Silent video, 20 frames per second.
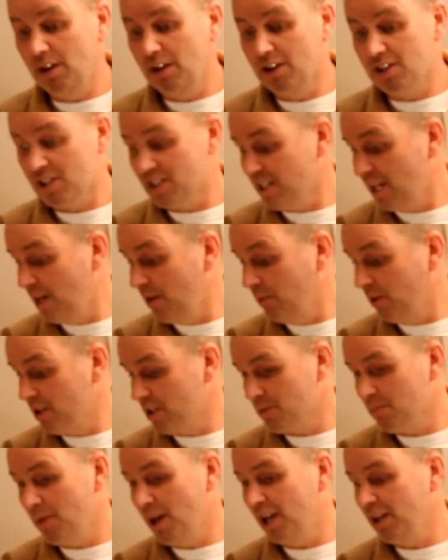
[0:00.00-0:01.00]
state when
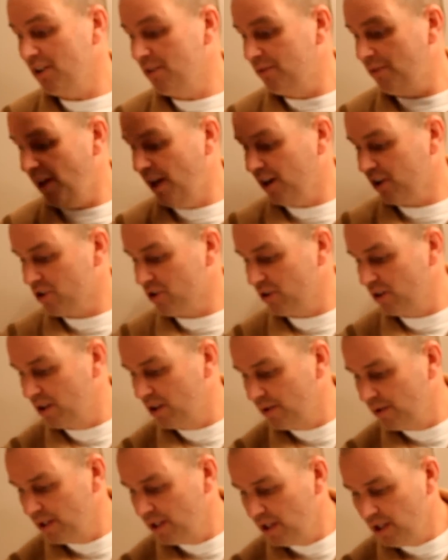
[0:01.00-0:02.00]
it's manufactured.
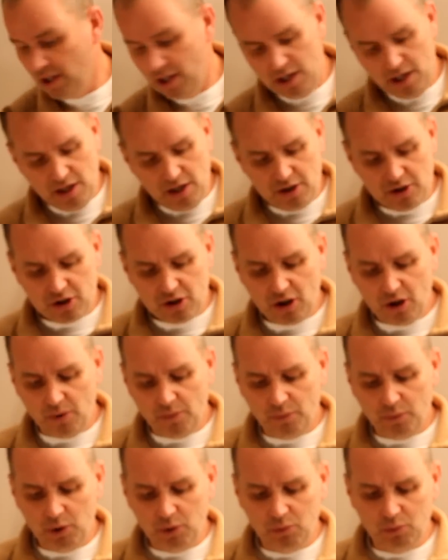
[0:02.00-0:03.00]

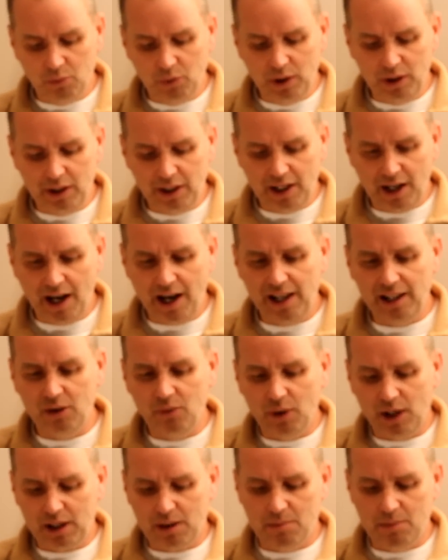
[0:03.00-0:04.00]
So we really
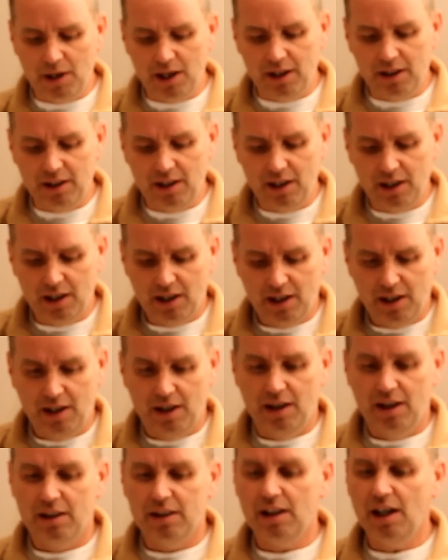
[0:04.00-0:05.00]
highly recommend
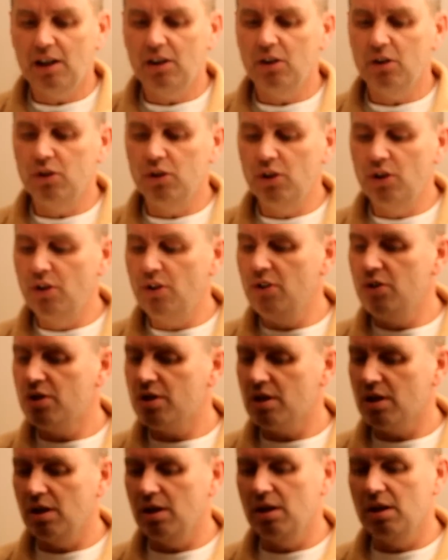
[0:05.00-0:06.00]
that you
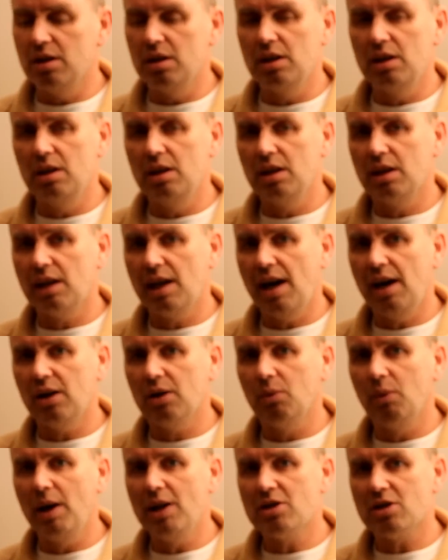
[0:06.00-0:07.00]
use the
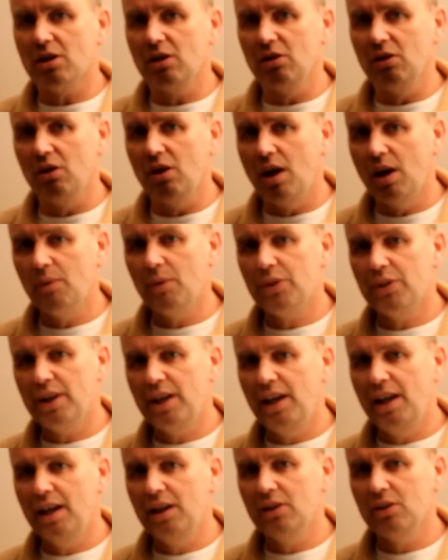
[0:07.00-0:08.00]
counterweights along with the
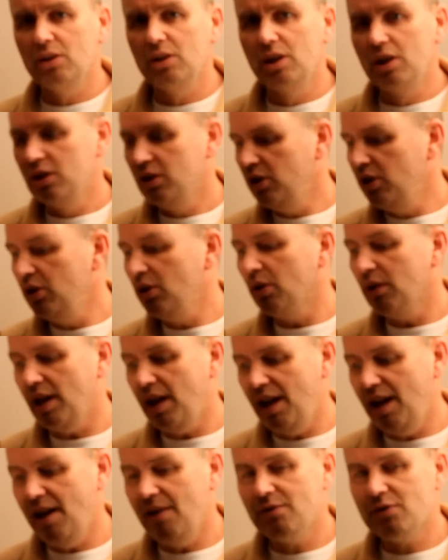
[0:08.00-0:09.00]
handle. You don't
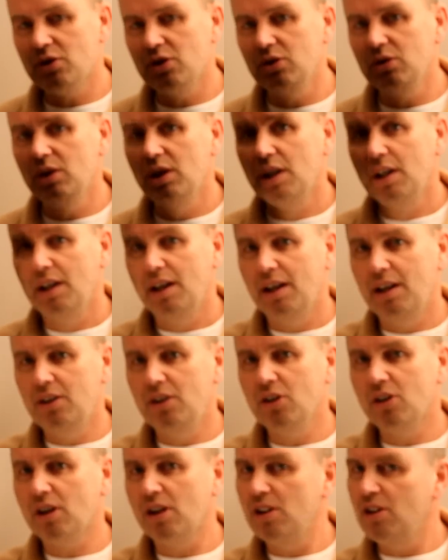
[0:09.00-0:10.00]
have to,
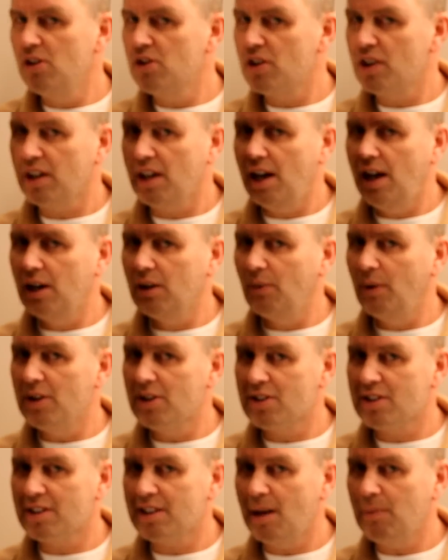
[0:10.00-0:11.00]
and you can use the
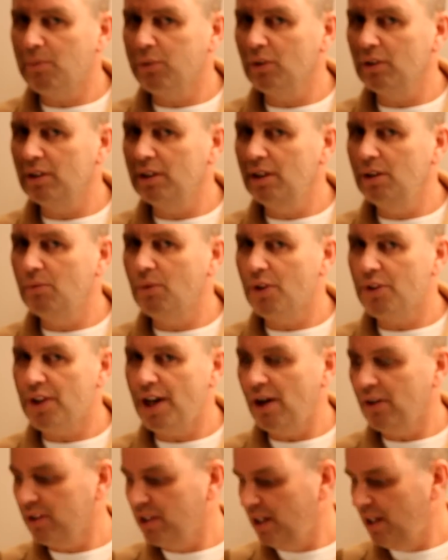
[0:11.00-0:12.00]
counterweights separately
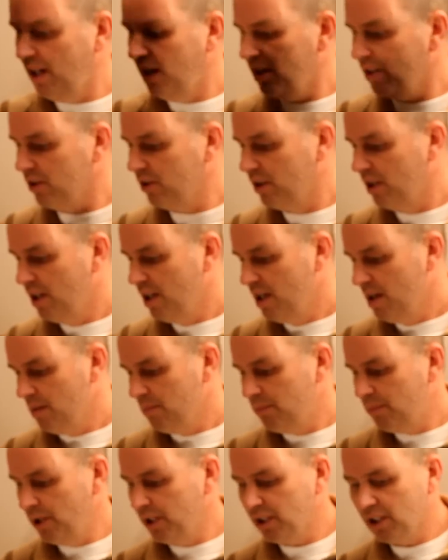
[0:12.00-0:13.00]
without the handle,
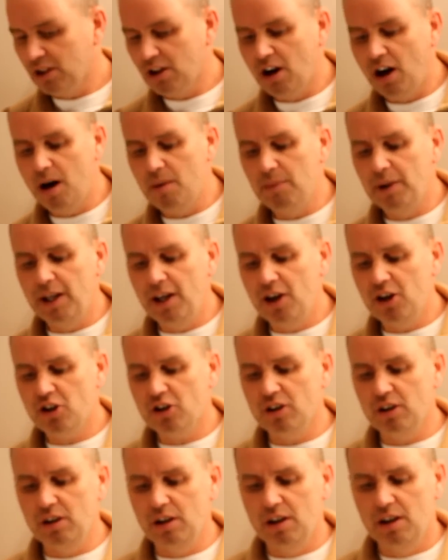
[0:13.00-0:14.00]
but the
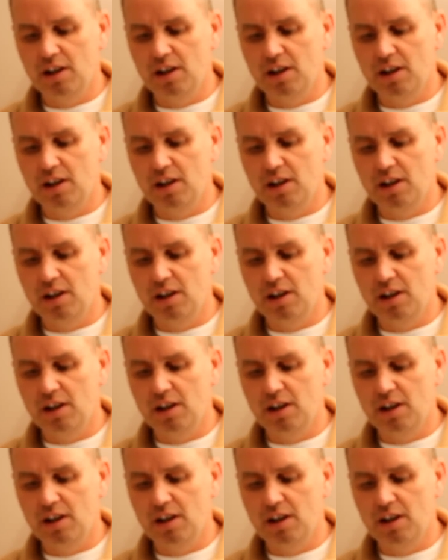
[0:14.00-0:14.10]
combination